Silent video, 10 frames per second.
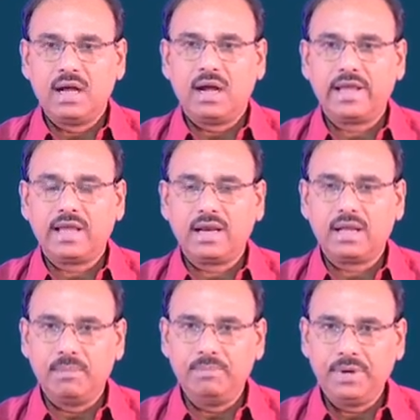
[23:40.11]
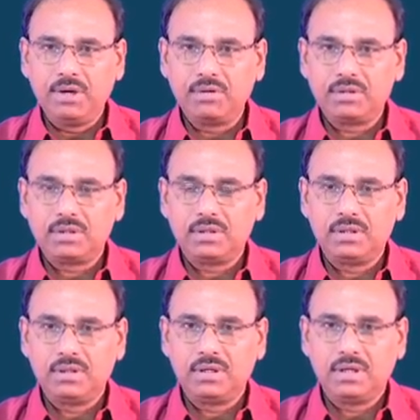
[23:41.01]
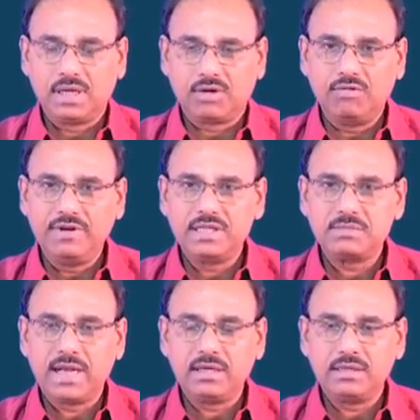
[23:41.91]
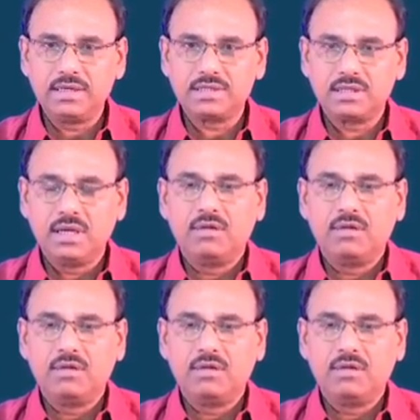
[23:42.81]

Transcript: I can compute the covariance matrix.